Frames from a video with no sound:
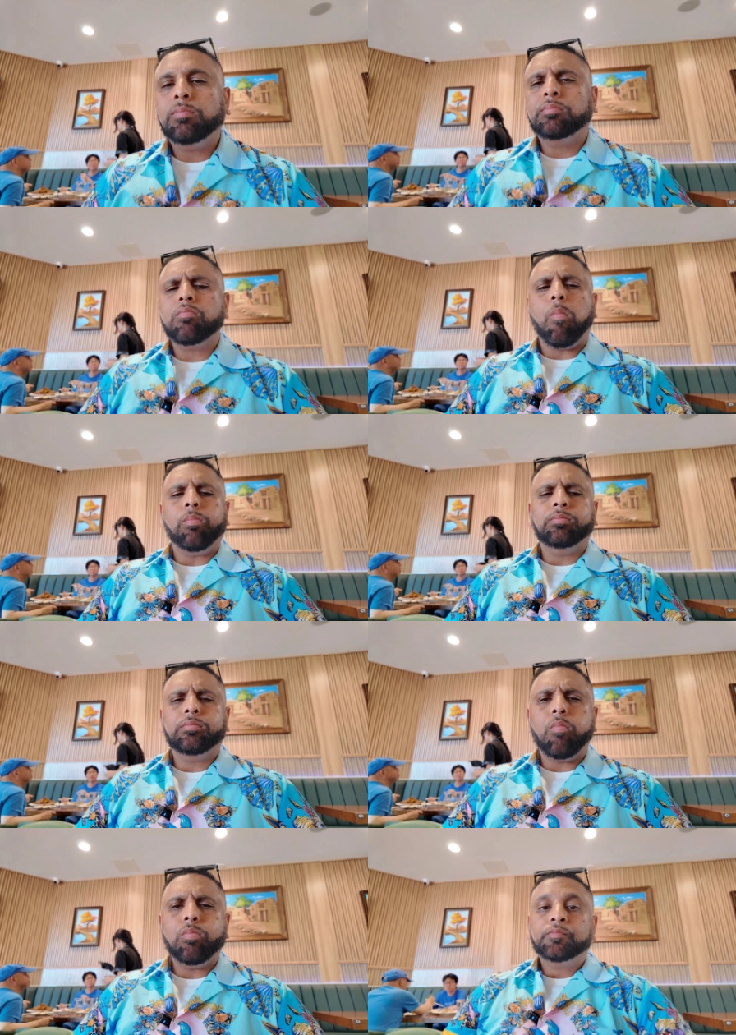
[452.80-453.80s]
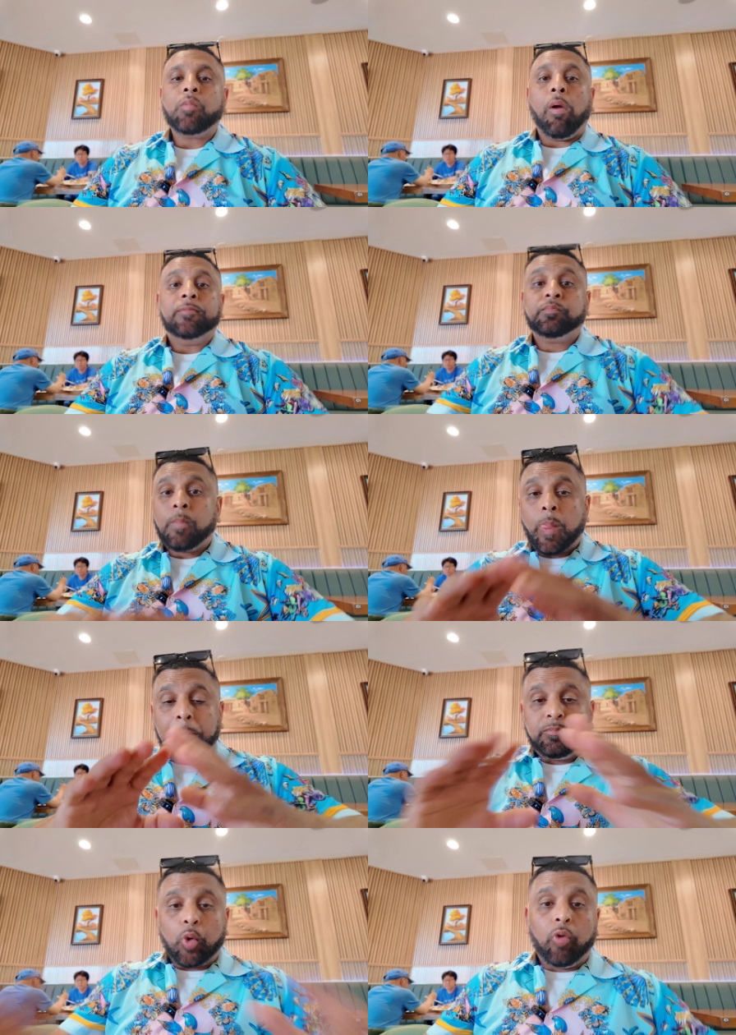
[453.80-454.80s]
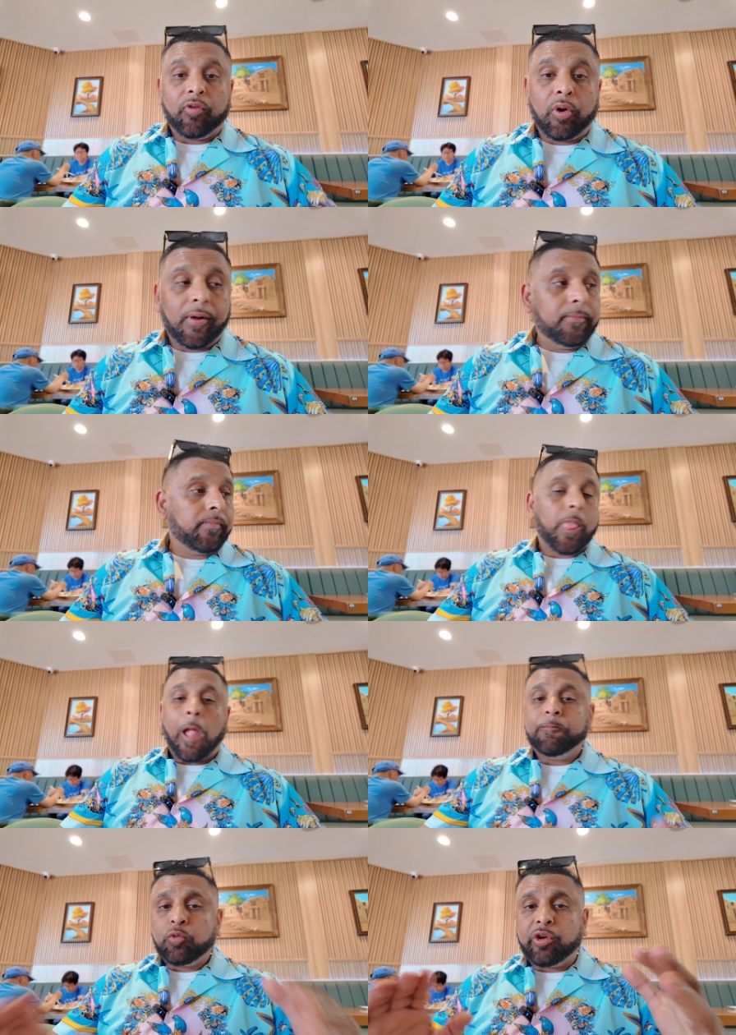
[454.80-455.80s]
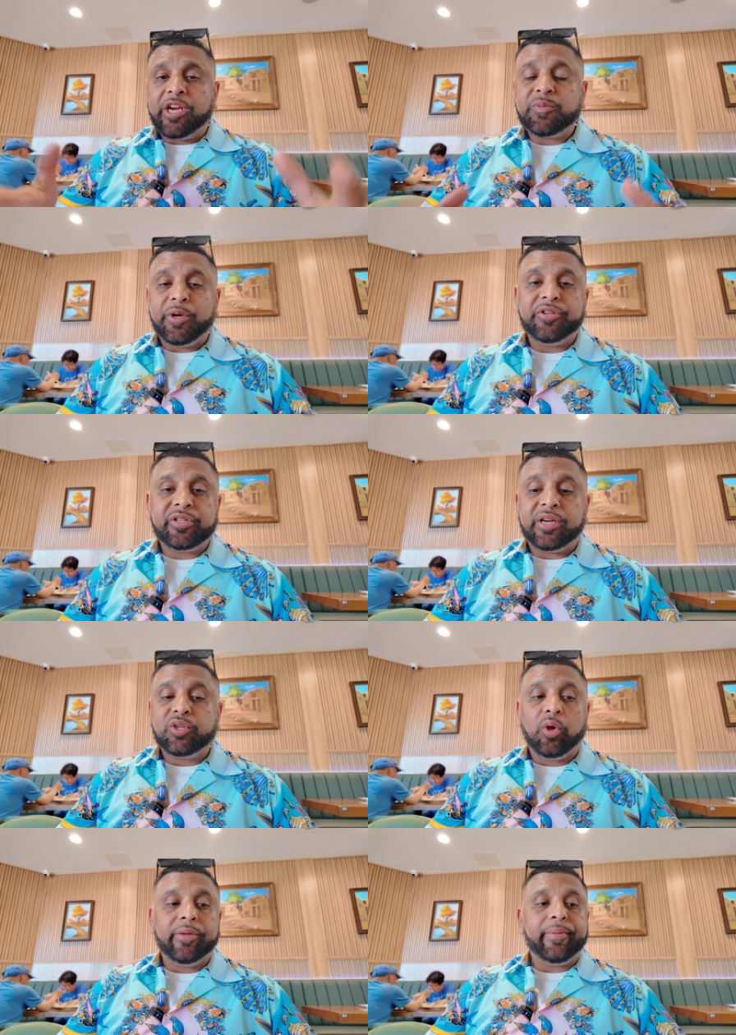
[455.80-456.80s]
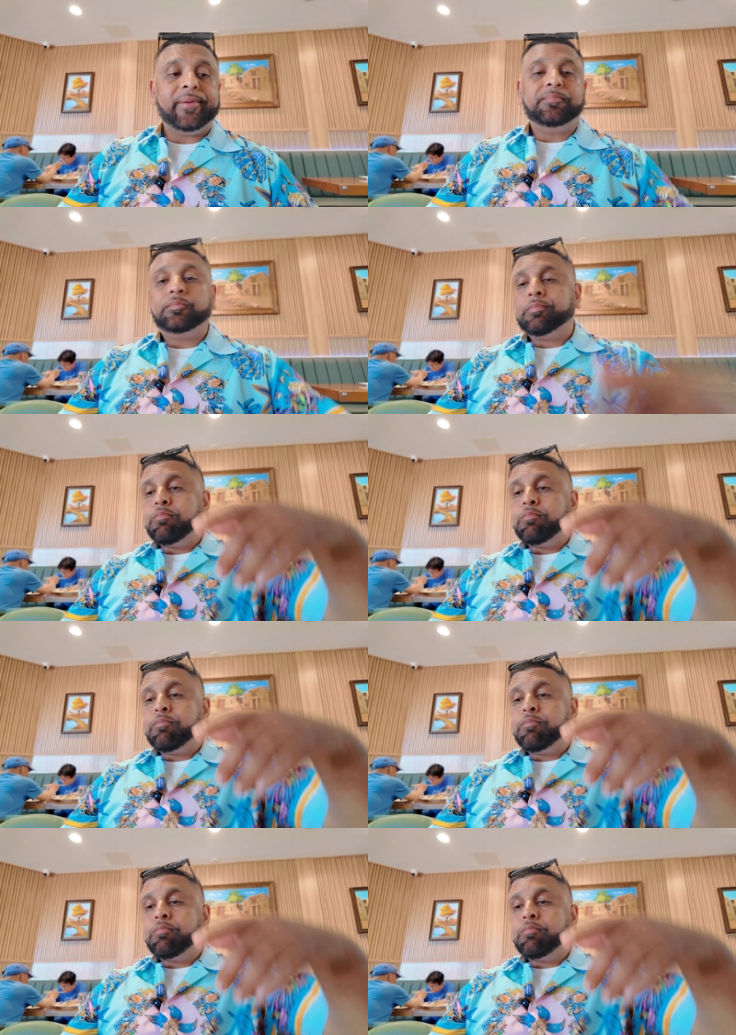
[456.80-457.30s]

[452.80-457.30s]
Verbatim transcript: Mm. Sophia, do you want to eat off Overall, great experience here at Dolan, ma'am.